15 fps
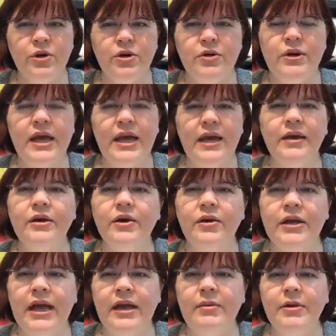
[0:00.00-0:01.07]
You can go
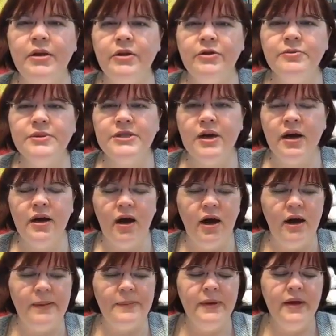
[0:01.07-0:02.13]
to
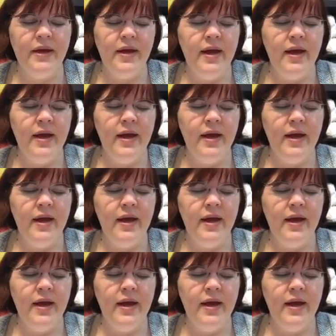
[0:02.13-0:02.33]
kblooms.com